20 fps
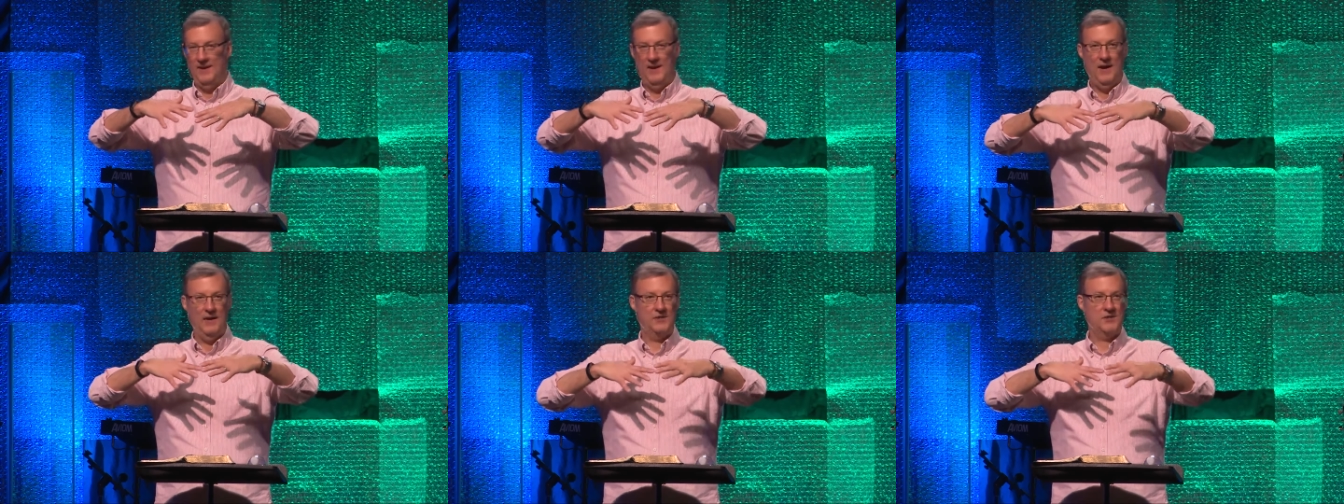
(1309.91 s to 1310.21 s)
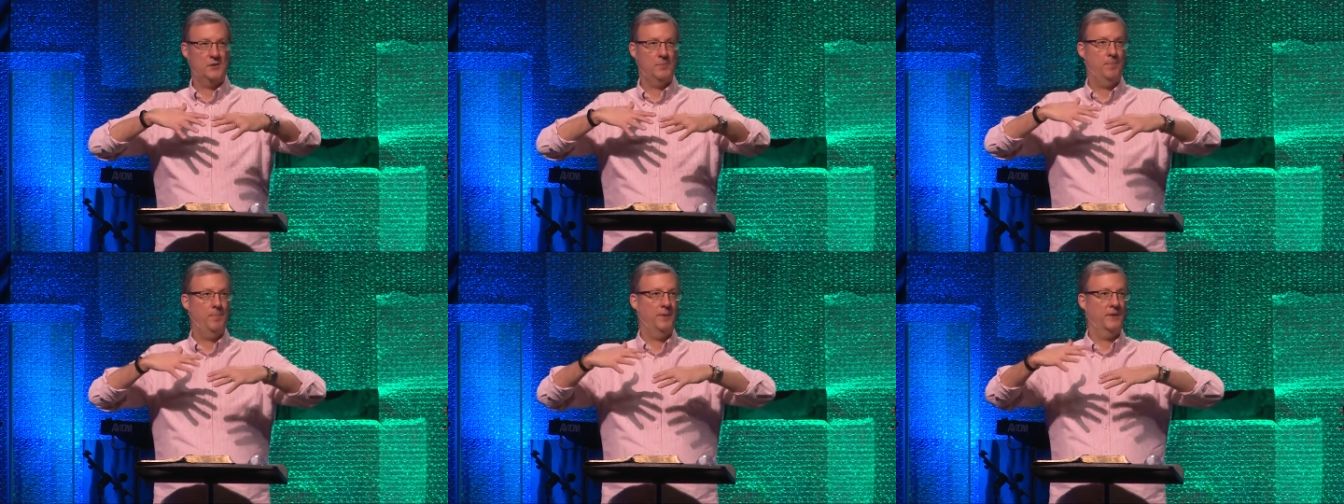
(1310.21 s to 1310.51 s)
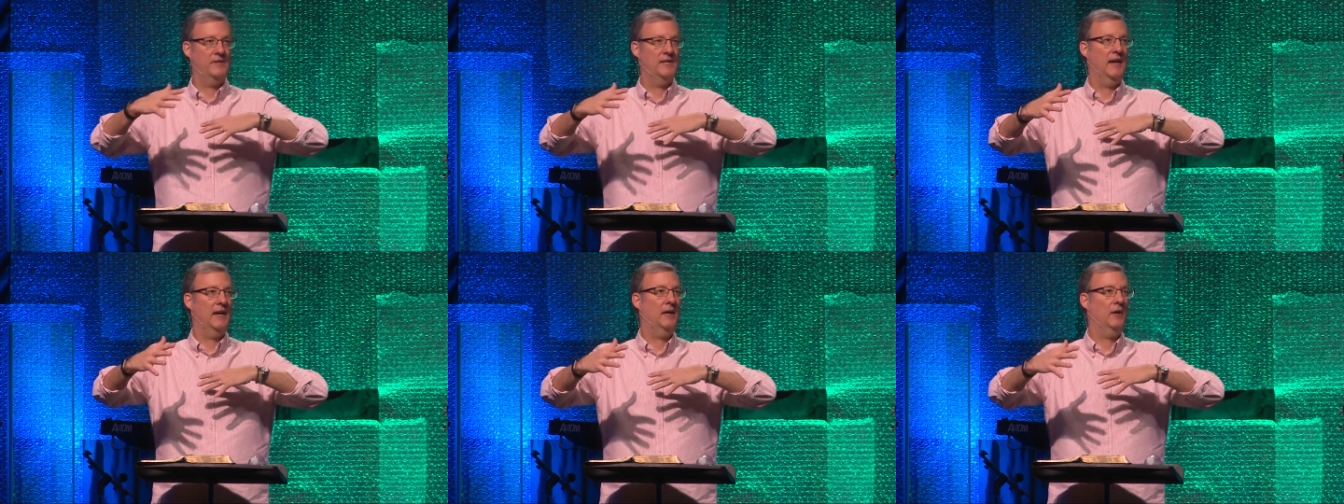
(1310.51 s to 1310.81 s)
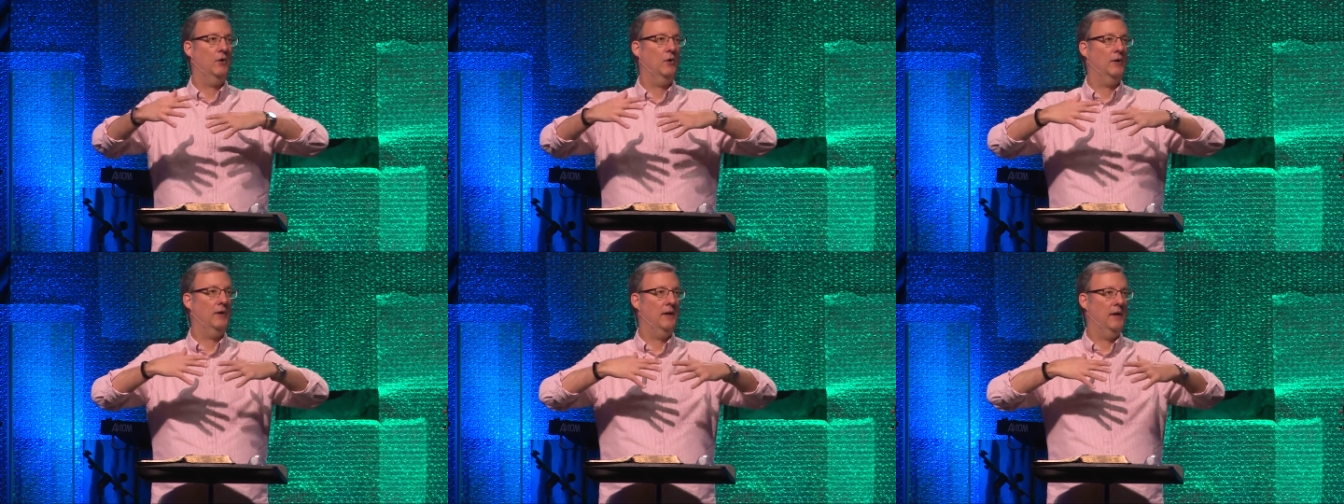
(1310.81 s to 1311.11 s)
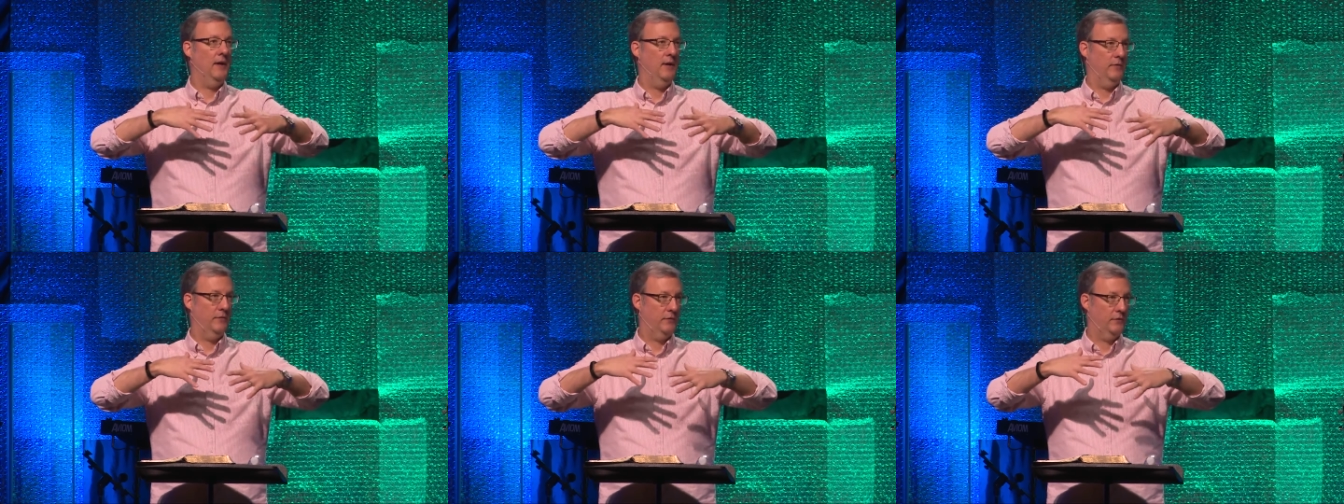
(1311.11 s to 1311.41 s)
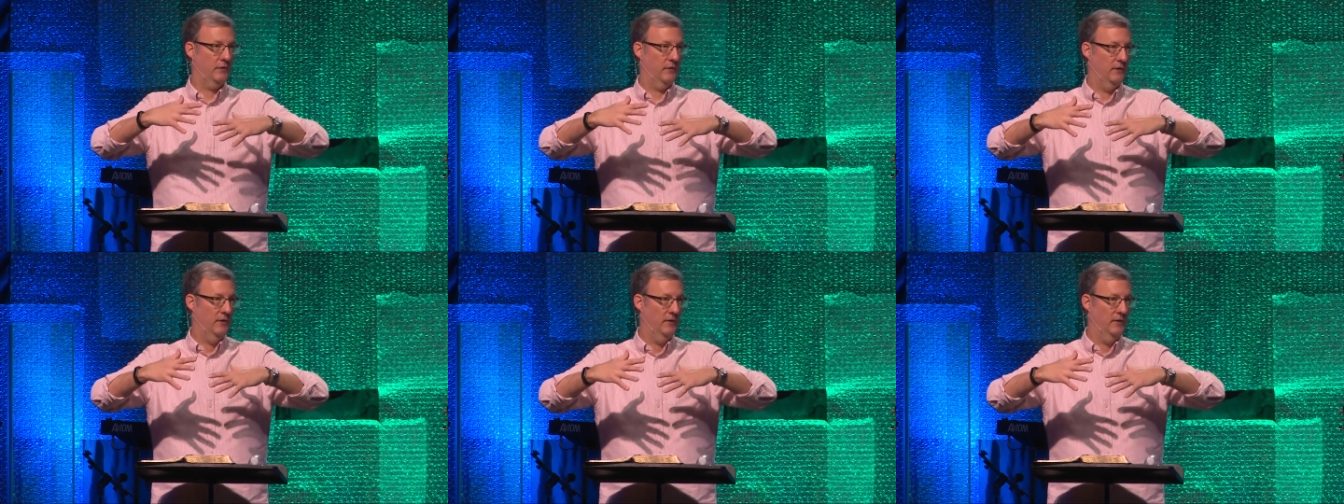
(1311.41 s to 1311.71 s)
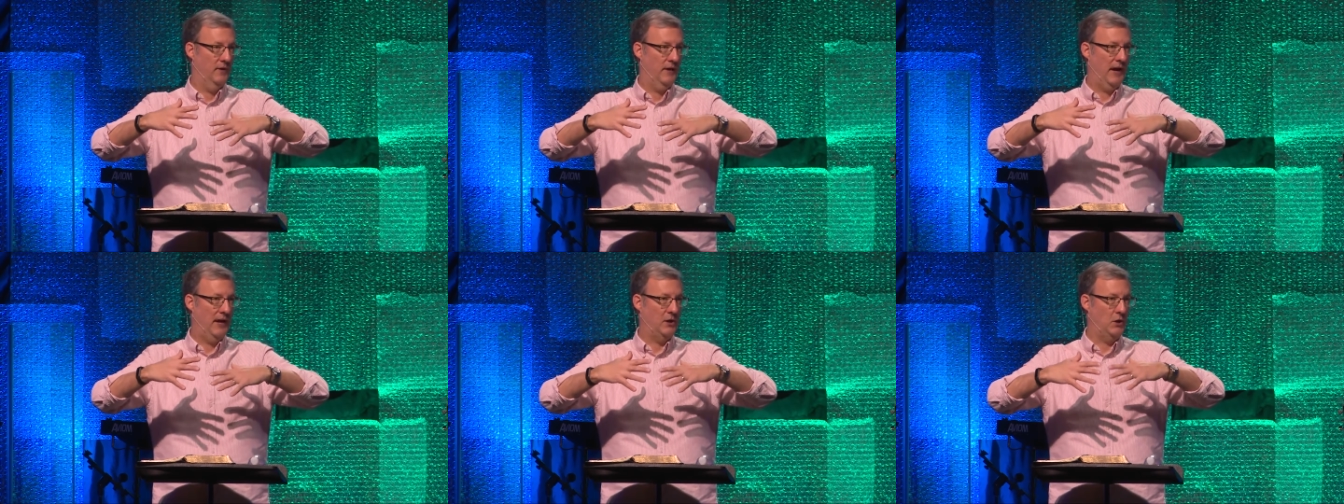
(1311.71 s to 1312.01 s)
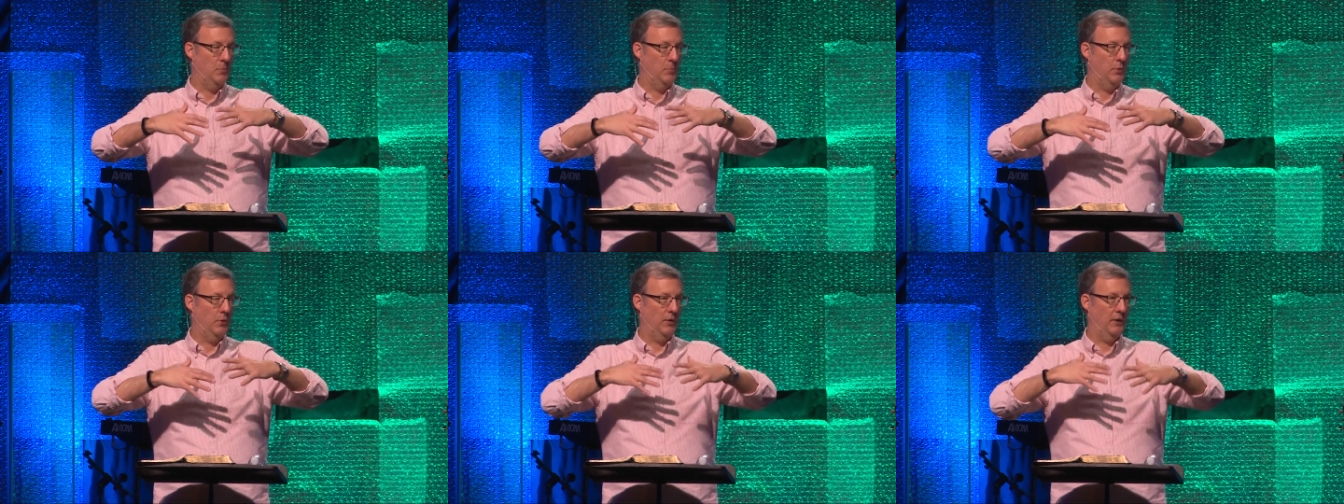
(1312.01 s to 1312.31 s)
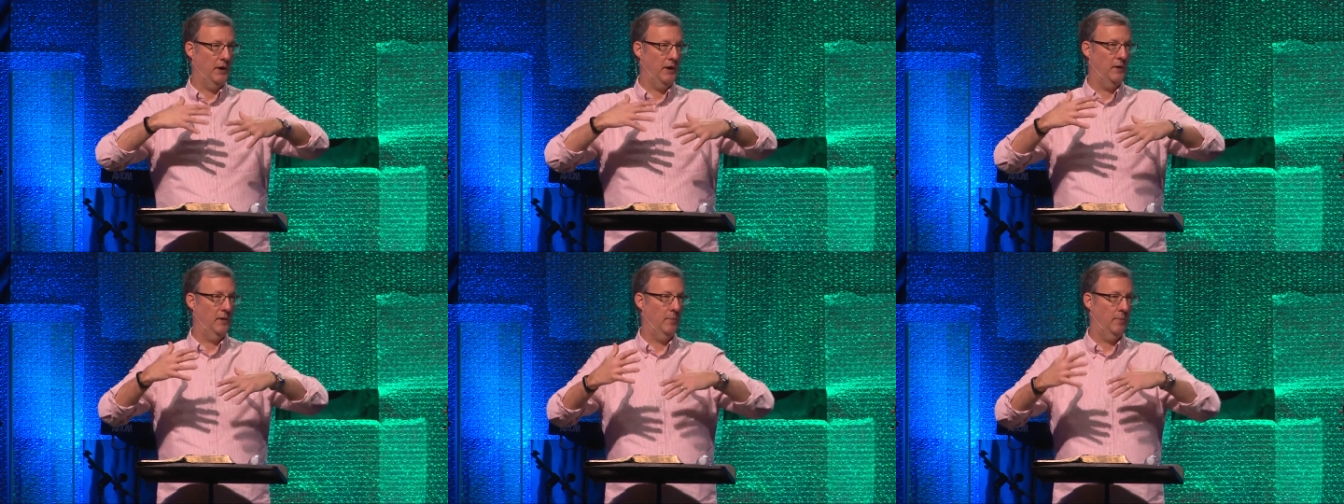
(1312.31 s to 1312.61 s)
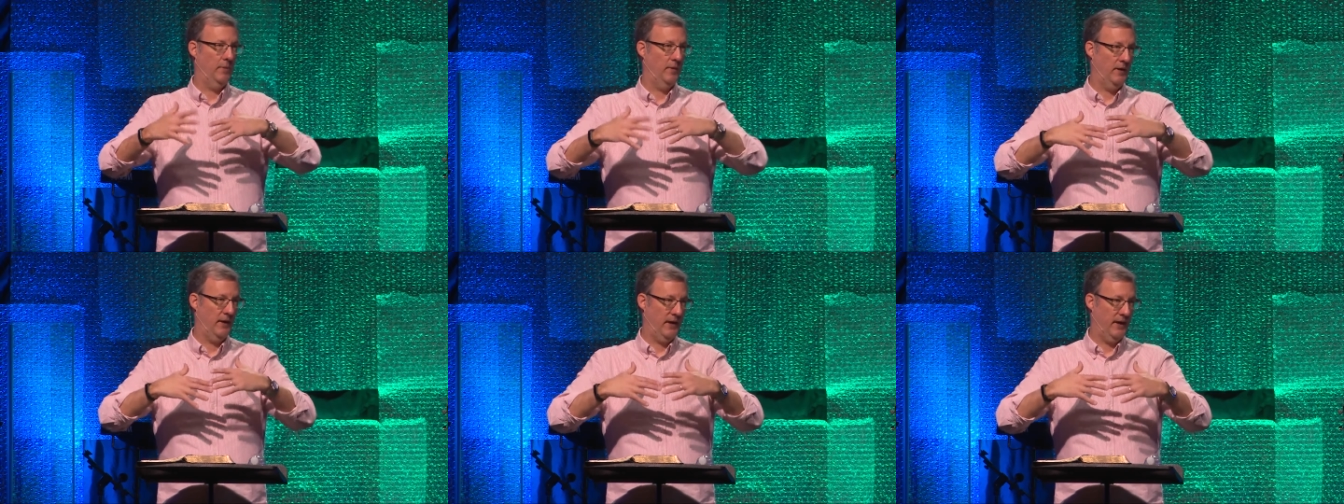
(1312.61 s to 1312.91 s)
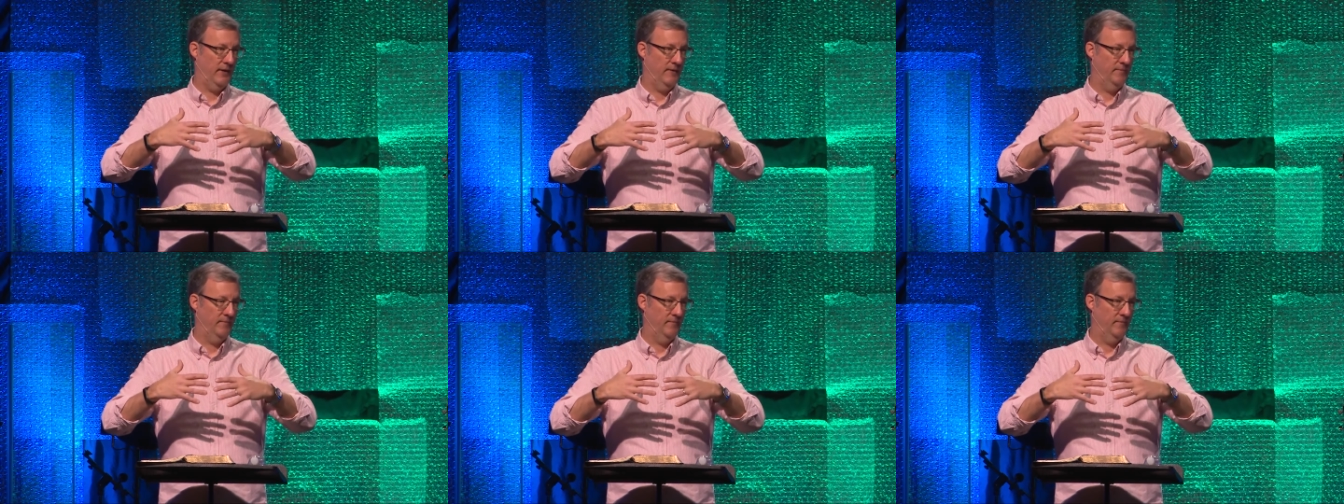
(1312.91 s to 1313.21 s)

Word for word: a particular gift, and you put it into play.